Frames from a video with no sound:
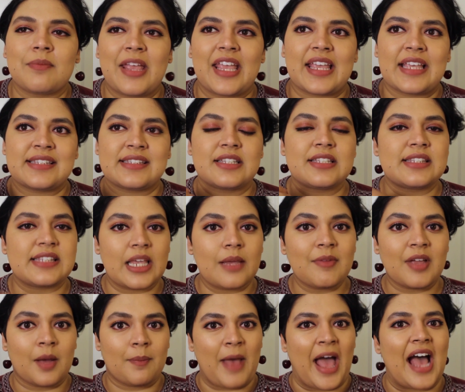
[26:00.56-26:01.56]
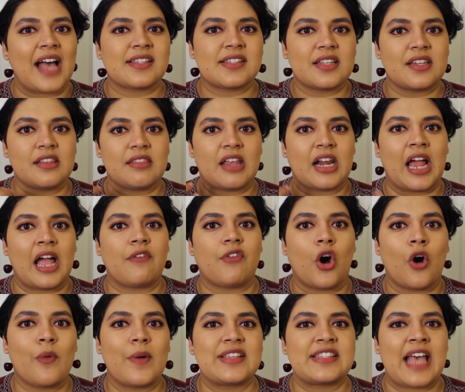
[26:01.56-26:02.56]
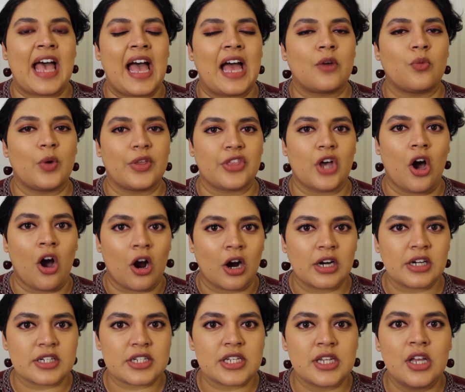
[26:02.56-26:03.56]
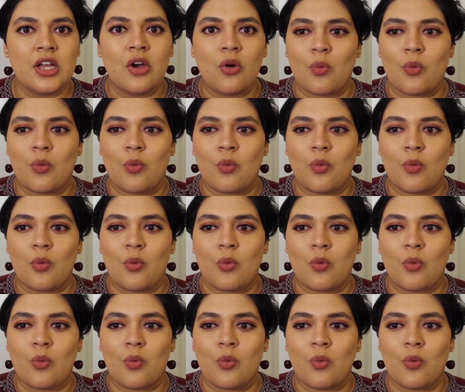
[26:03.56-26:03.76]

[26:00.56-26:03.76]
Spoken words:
to make is the same capacity that I've always had with art,